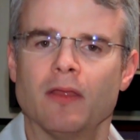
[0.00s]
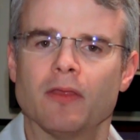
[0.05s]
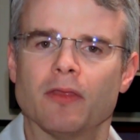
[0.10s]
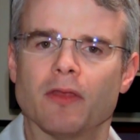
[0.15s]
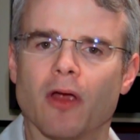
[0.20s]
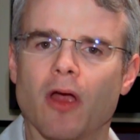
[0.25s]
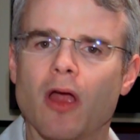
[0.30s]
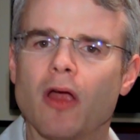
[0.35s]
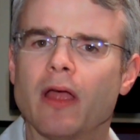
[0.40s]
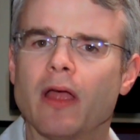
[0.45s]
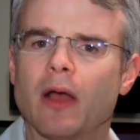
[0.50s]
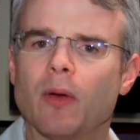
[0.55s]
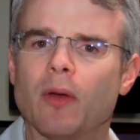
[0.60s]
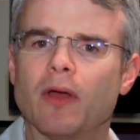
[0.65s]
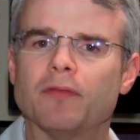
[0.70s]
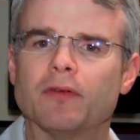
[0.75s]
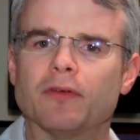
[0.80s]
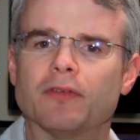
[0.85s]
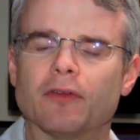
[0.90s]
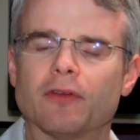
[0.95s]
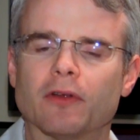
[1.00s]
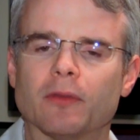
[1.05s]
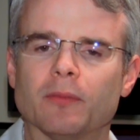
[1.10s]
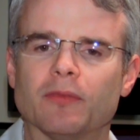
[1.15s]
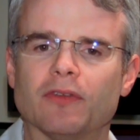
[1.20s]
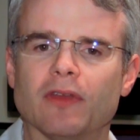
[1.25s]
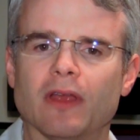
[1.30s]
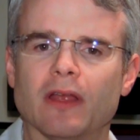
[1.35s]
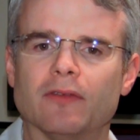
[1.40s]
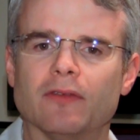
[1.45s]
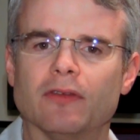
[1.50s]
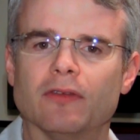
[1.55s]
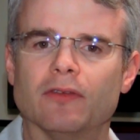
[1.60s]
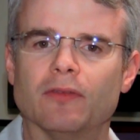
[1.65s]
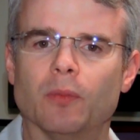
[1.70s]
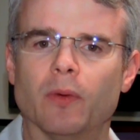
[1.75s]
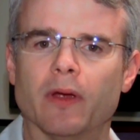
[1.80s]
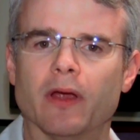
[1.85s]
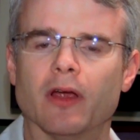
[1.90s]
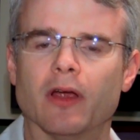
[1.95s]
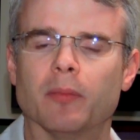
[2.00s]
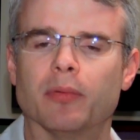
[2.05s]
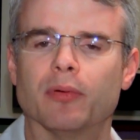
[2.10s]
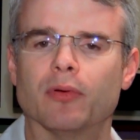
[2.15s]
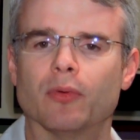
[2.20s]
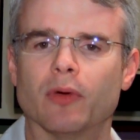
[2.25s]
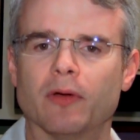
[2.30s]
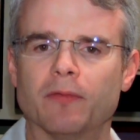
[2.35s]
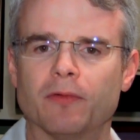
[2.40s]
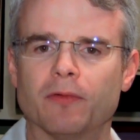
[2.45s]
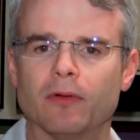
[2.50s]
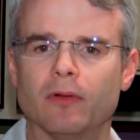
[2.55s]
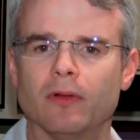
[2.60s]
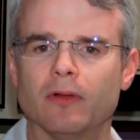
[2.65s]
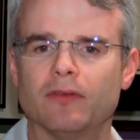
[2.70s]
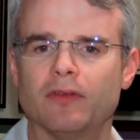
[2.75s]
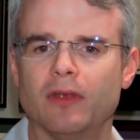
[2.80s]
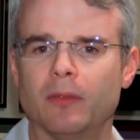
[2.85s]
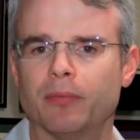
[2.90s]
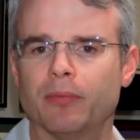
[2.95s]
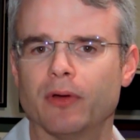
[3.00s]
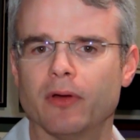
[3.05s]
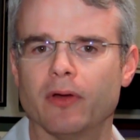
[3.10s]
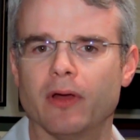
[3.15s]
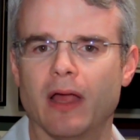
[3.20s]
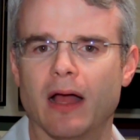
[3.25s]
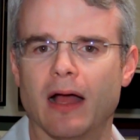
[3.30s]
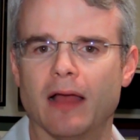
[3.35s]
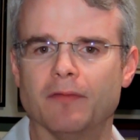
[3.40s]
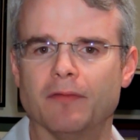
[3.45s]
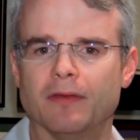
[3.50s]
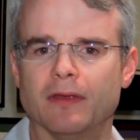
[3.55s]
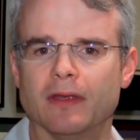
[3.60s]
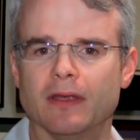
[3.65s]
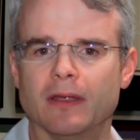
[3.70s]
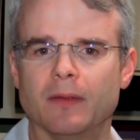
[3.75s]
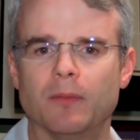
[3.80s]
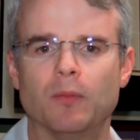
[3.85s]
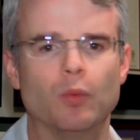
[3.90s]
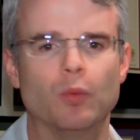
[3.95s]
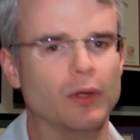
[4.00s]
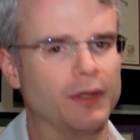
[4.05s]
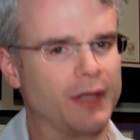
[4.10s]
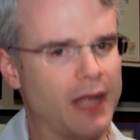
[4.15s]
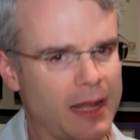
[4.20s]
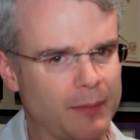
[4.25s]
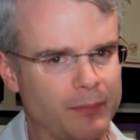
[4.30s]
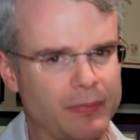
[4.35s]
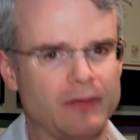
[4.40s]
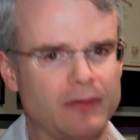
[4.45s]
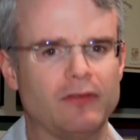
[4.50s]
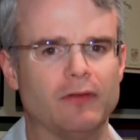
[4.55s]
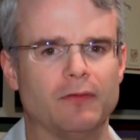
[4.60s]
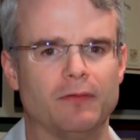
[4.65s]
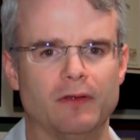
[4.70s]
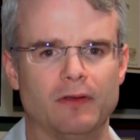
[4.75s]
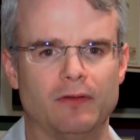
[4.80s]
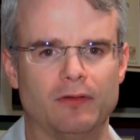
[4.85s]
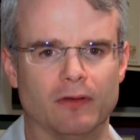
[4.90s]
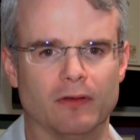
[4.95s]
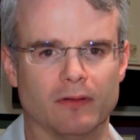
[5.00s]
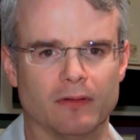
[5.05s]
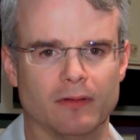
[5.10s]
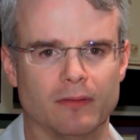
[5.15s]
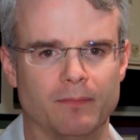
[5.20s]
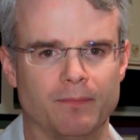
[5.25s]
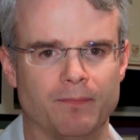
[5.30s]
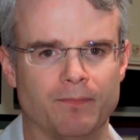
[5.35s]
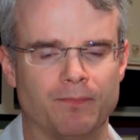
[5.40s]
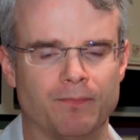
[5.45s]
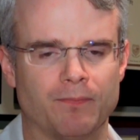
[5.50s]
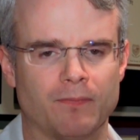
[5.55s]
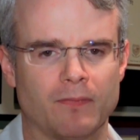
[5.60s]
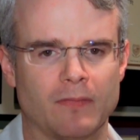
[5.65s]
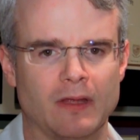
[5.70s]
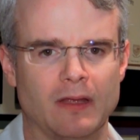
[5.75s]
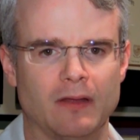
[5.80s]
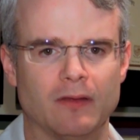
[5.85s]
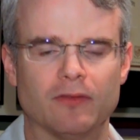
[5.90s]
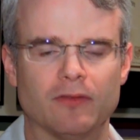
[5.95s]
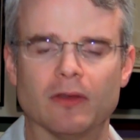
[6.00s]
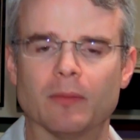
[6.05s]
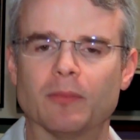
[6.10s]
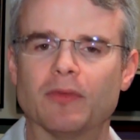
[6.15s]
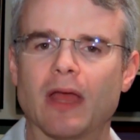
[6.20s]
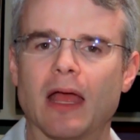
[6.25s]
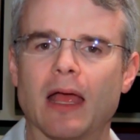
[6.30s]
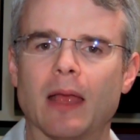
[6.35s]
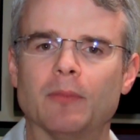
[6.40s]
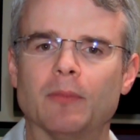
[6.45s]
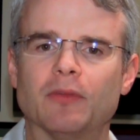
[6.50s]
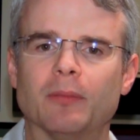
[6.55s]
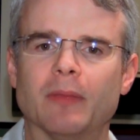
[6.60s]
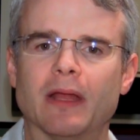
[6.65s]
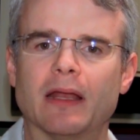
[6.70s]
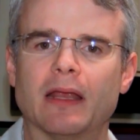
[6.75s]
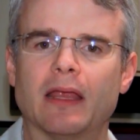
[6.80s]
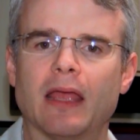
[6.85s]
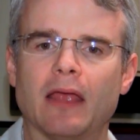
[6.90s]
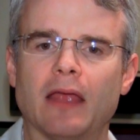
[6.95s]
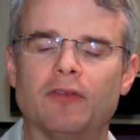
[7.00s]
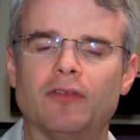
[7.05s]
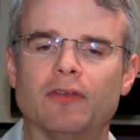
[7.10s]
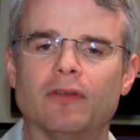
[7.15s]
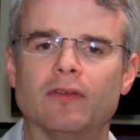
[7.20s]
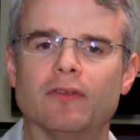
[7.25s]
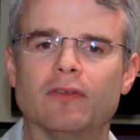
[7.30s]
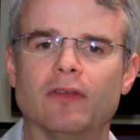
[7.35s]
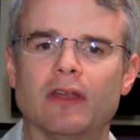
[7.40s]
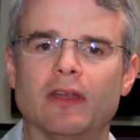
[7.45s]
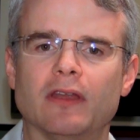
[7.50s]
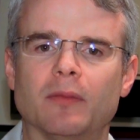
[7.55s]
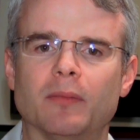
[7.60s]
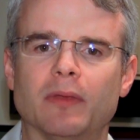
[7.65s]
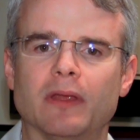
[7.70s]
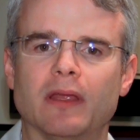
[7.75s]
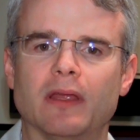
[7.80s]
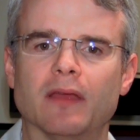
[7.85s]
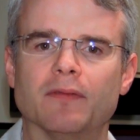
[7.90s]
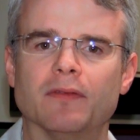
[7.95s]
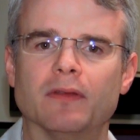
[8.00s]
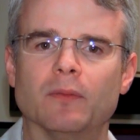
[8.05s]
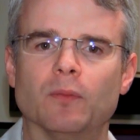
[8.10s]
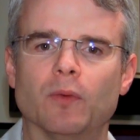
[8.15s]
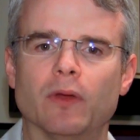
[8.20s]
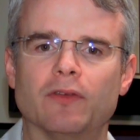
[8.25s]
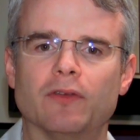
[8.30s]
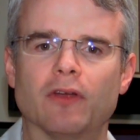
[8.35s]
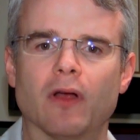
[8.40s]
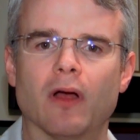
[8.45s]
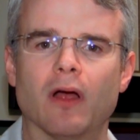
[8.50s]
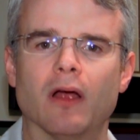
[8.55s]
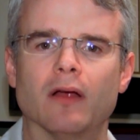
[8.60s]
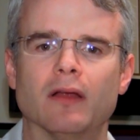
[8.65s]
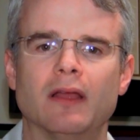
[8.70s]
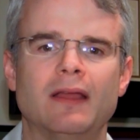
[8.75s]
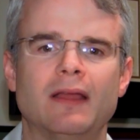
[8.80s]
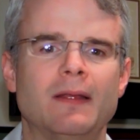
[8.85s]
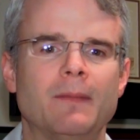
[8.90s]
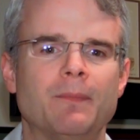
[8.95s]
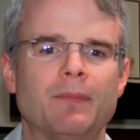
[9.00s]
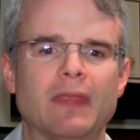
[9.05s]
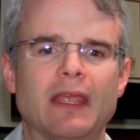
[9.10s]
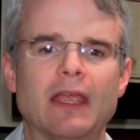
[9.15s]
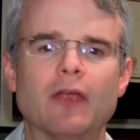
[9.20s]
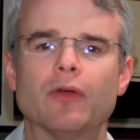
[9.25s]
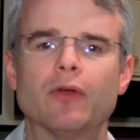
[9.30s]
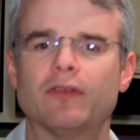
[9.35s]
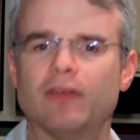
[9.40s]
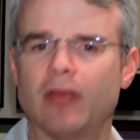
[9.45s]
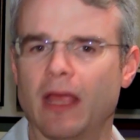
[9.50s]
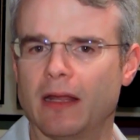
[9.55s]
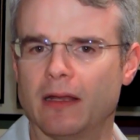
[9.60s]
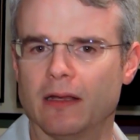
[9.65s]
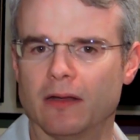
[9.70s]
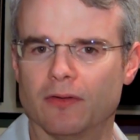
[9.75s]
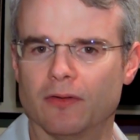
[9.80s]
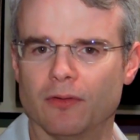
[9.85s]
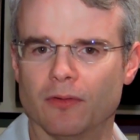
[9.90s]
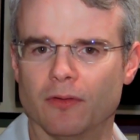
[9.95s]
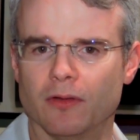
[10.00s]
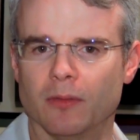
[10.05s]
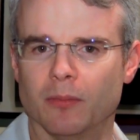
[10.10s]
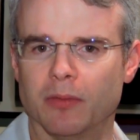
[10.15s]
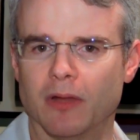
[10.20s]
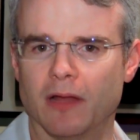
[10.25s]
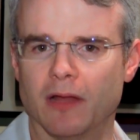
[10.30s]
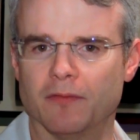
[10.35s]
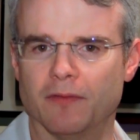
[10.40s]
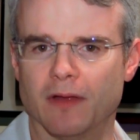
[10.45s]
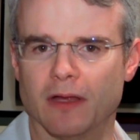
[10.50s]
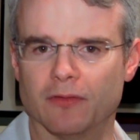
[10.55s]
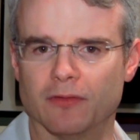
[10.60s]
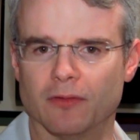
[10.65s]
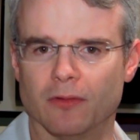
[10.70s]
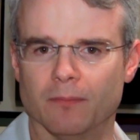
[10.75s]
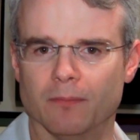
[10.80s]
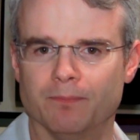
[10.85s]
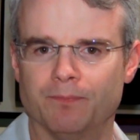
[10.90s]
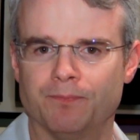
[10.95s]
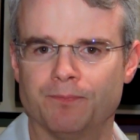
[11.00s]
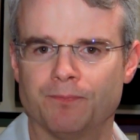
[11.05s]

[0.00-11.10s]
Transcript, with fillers: There are, however, circumstances where peripheral temporary IV will not be sufficient. Sometimes medications need to be given which are irritating to the blood vessel